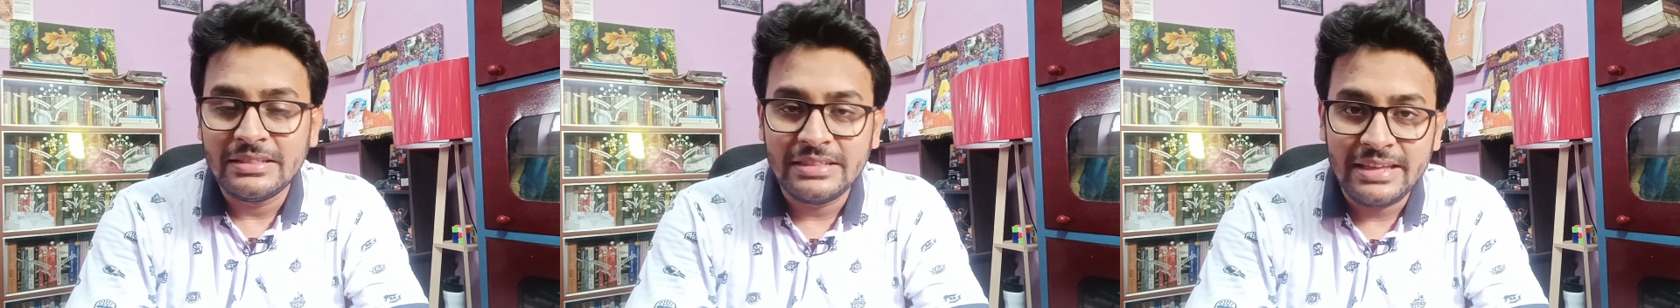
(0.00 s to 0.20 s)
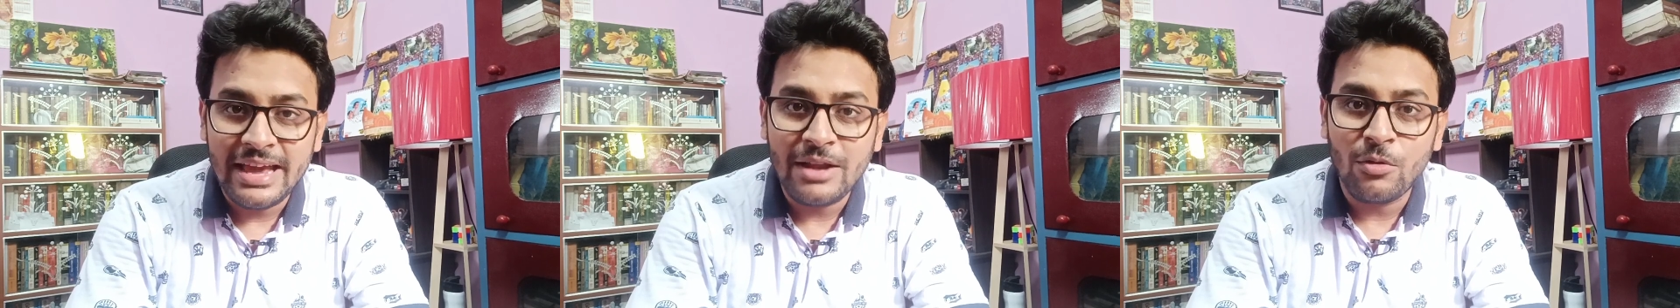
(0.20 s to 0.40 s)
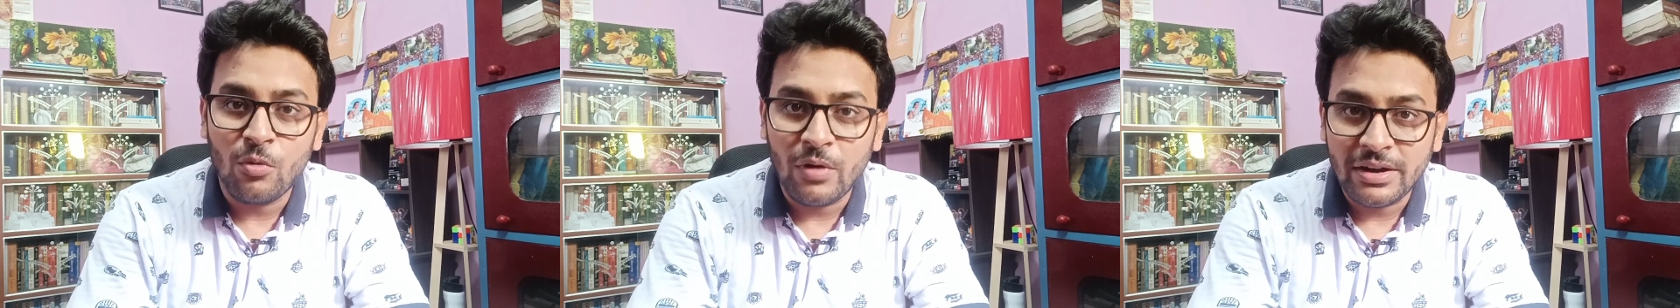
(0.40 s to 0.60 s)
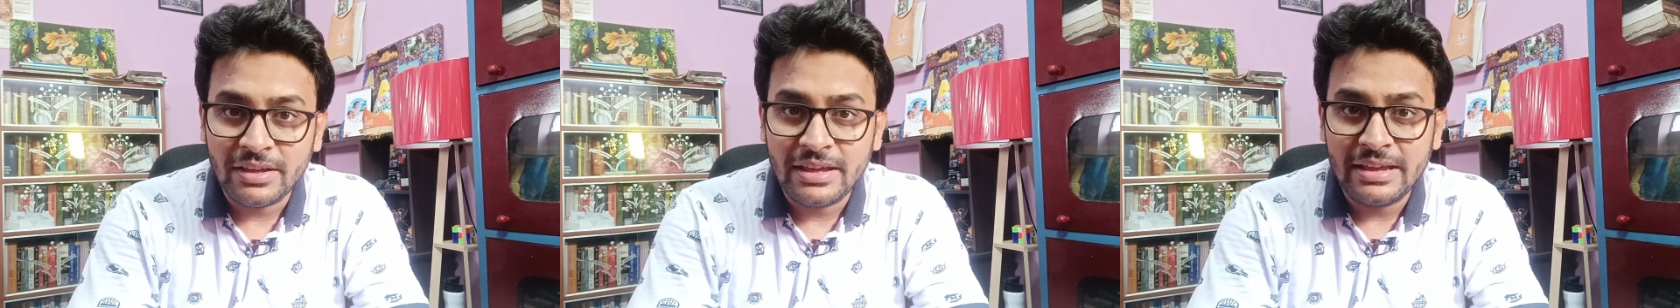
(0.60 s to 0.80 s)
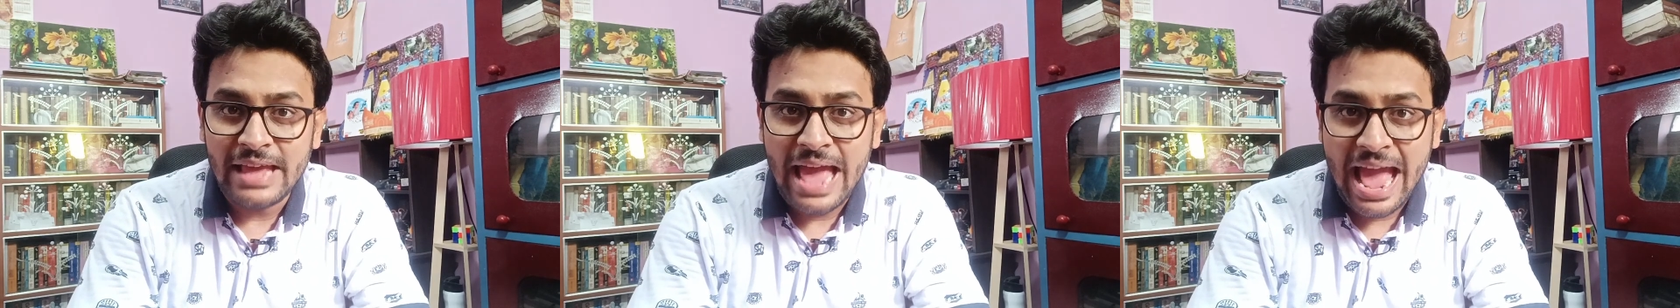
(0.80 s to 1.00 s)
they are
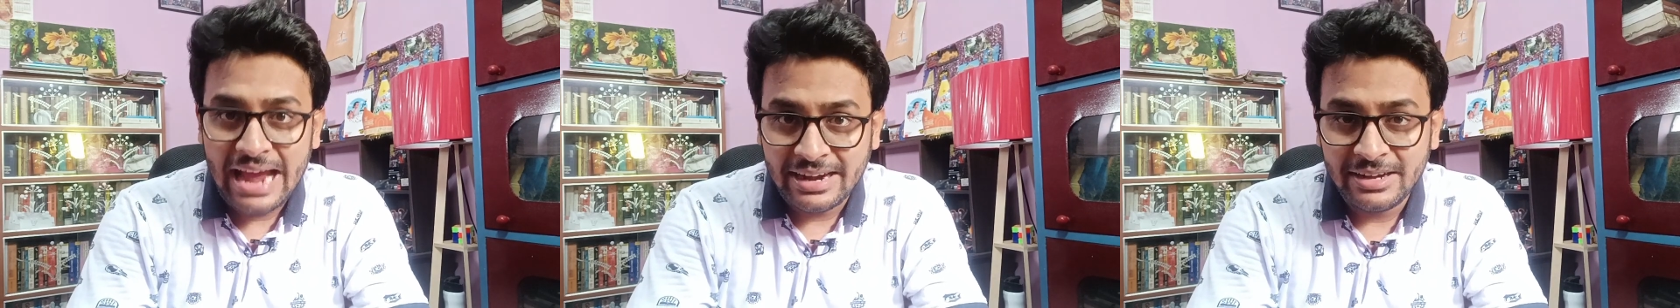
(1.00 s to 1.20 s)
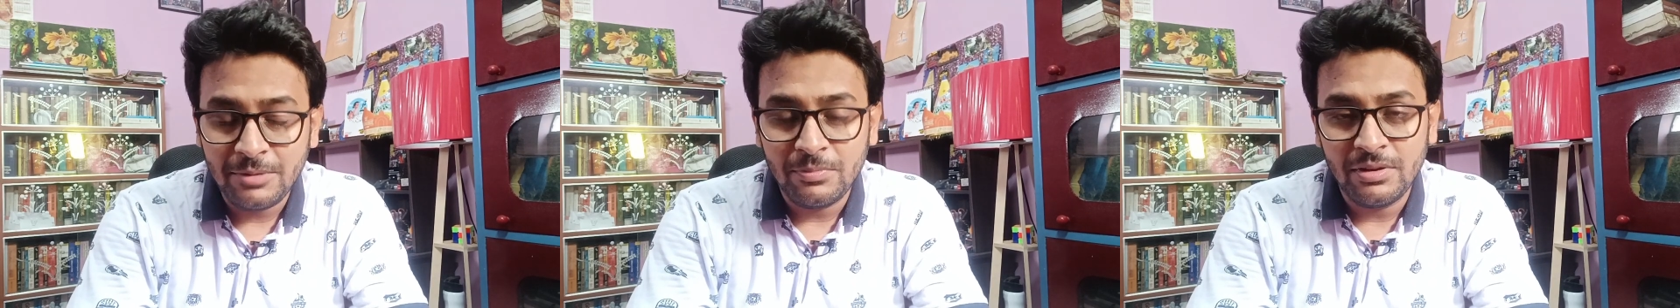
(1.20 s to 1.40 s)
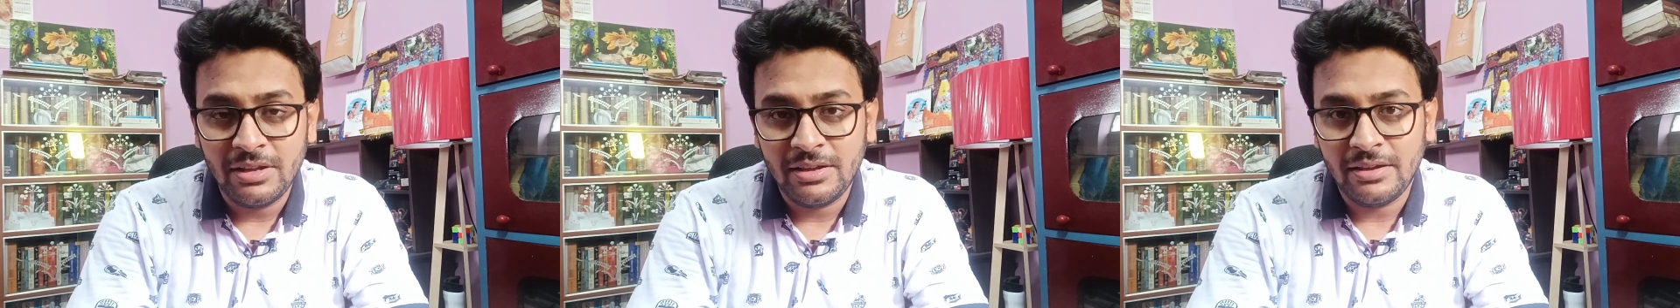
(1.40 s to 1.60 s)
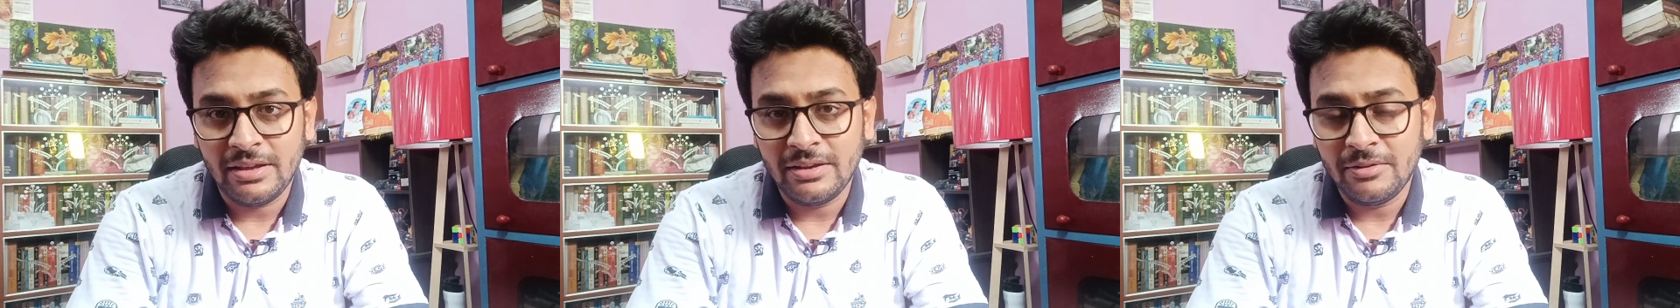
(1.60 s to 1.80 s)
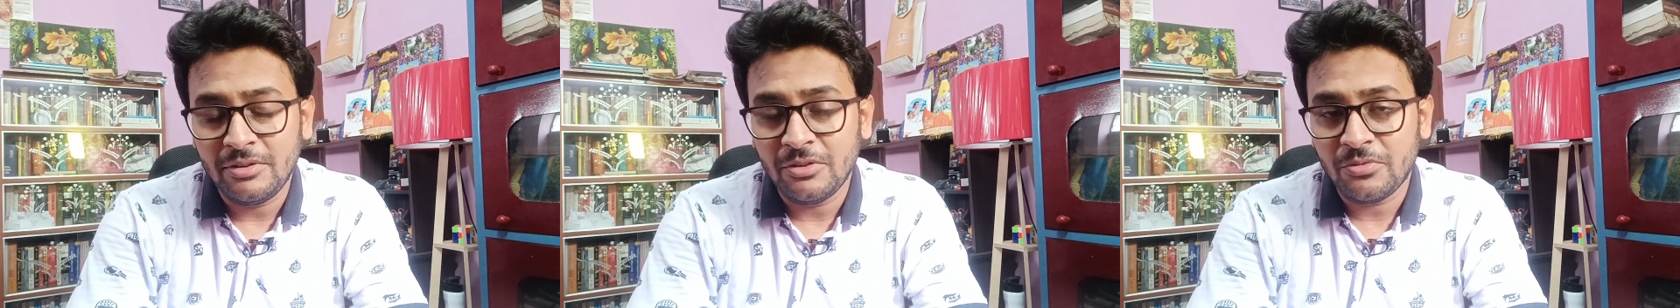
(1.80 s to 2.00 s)
working actively
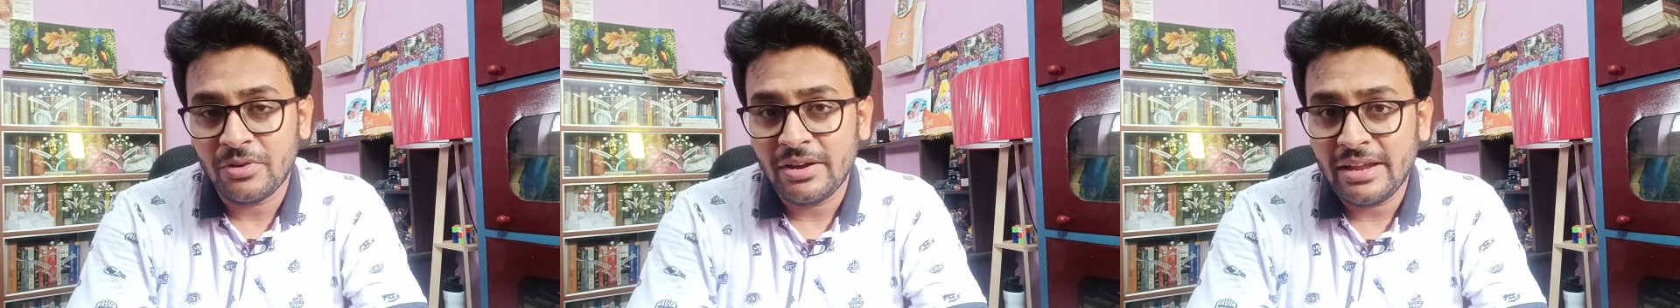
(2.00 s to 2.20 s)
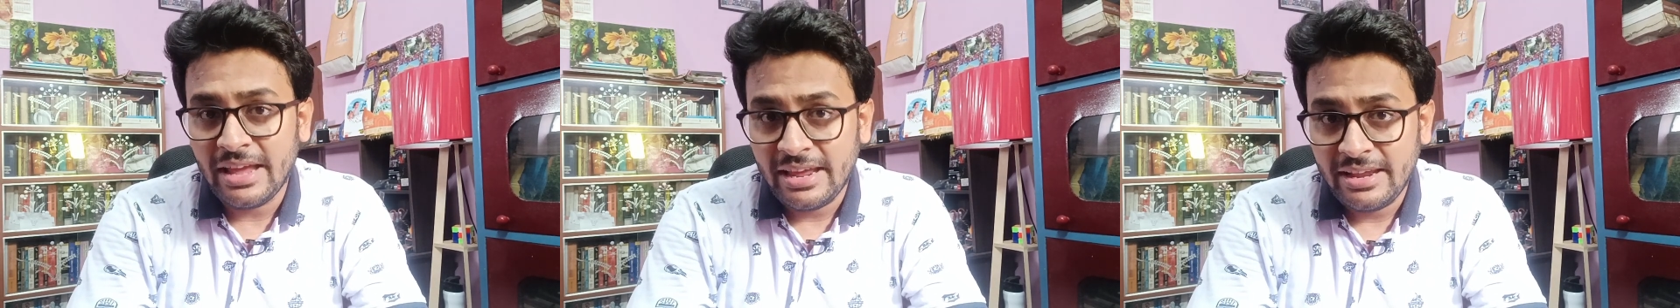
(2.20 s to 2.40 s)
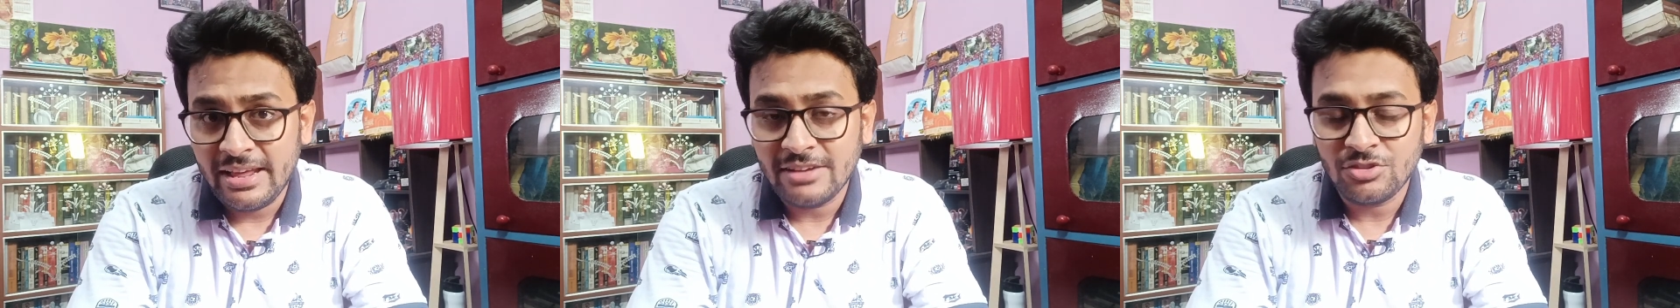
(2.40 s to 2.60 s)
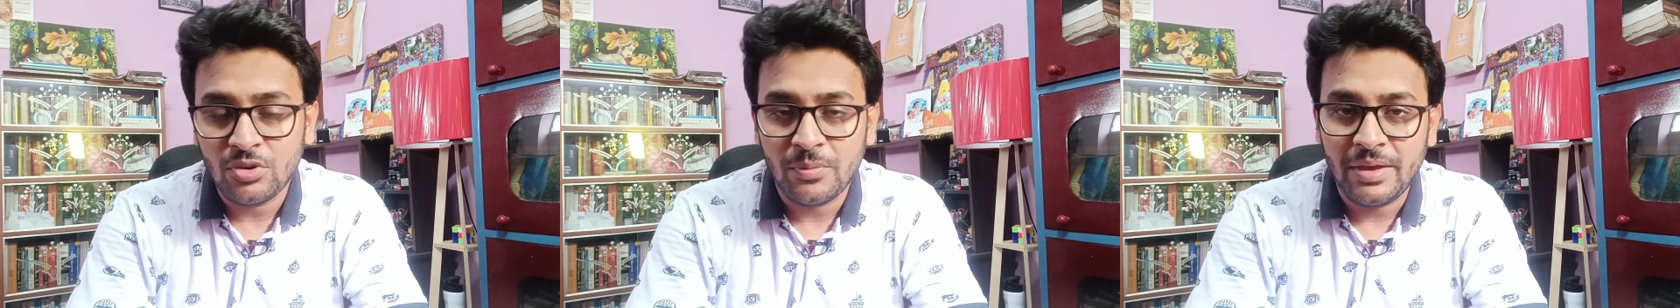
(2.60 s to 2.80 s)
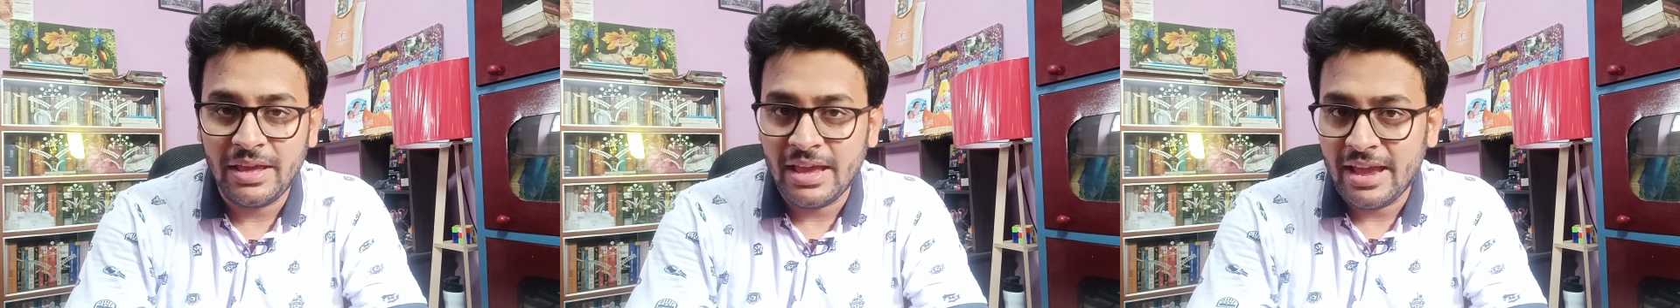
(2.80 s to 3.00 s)
in different areas
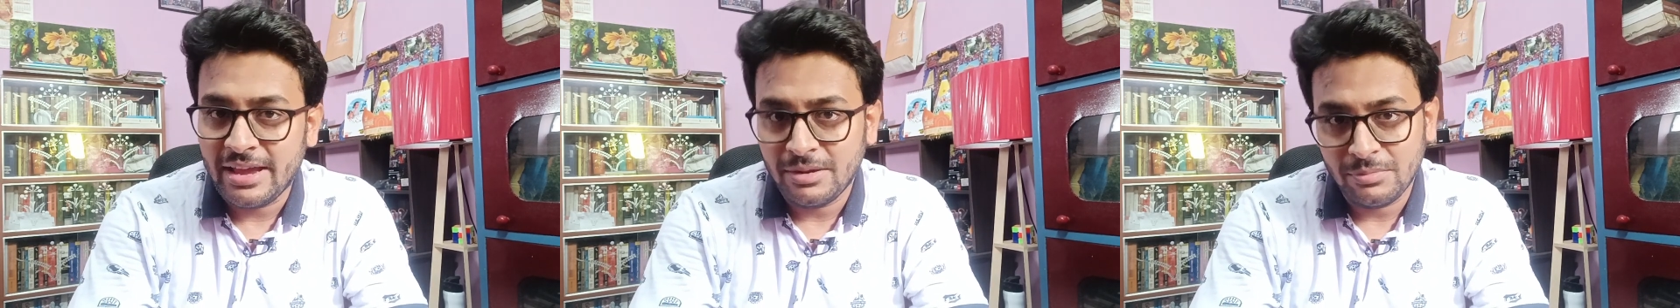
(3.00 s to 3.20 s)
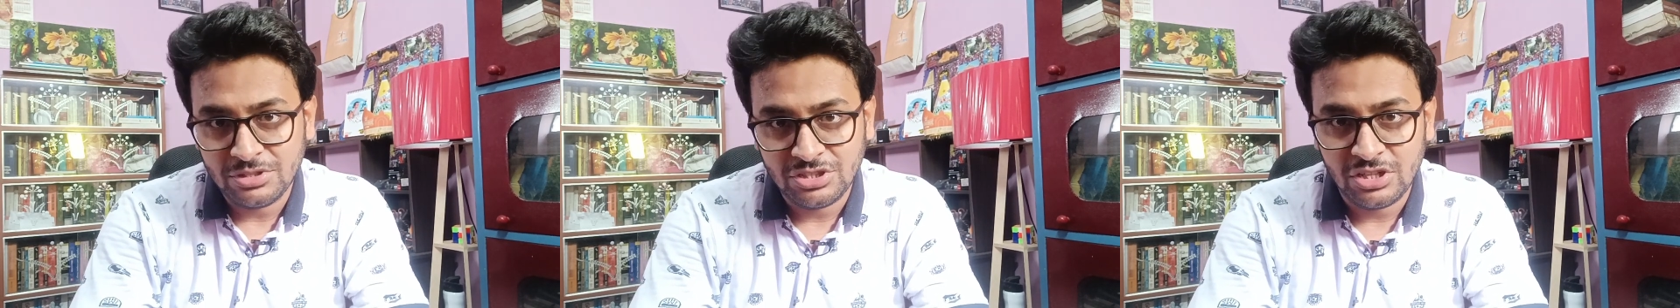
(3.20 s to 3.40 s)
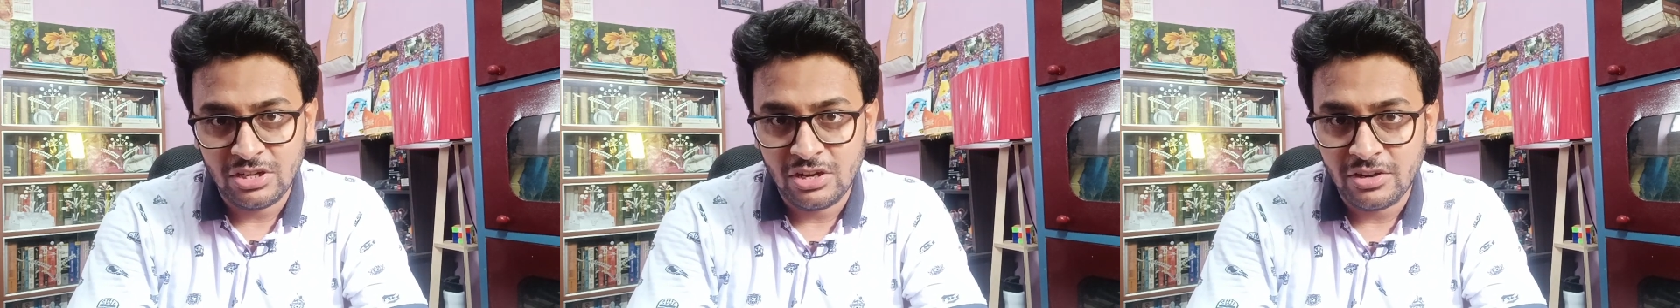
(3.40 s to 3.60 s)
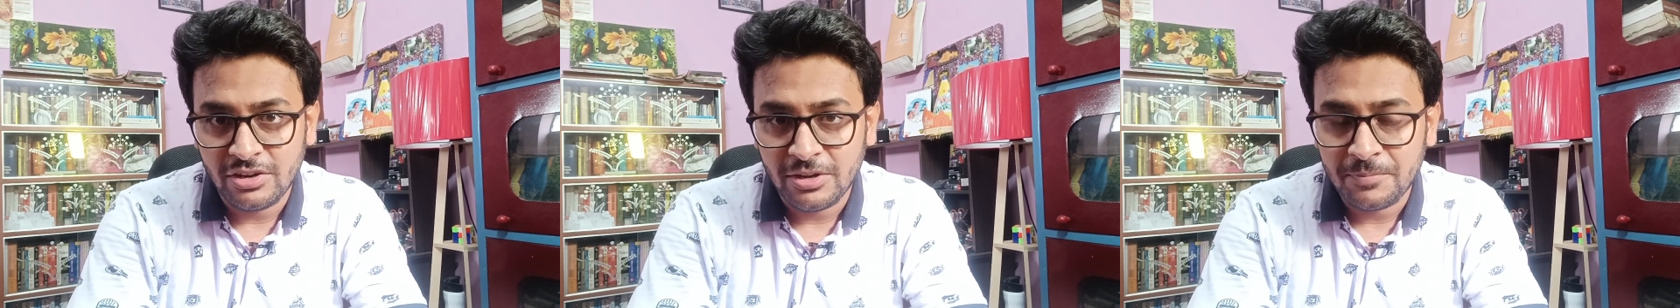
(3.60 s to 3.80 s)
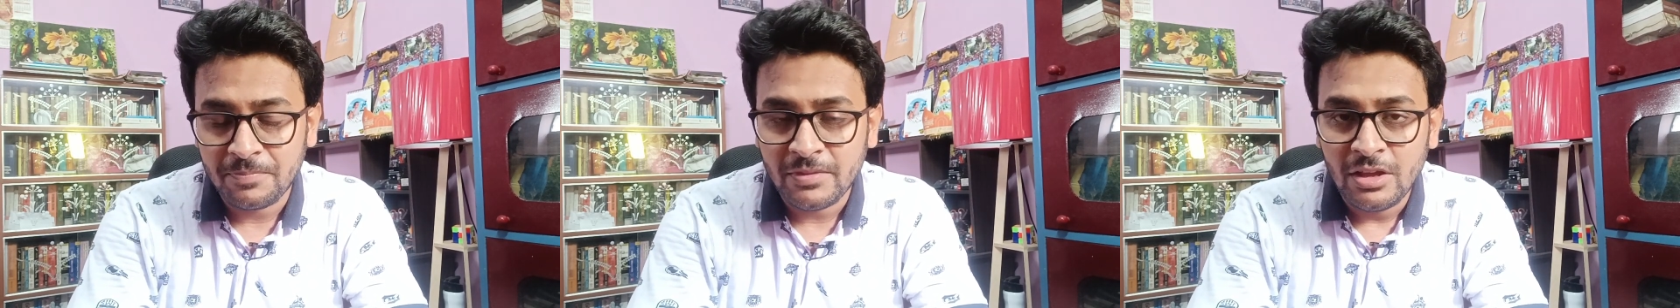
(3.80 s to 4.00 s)
of A I and machine
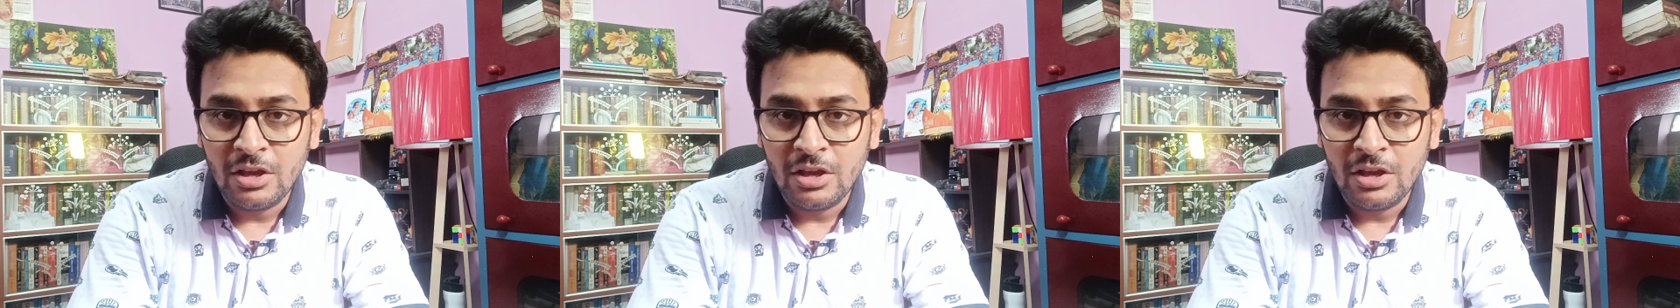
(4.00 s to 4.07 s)
learning.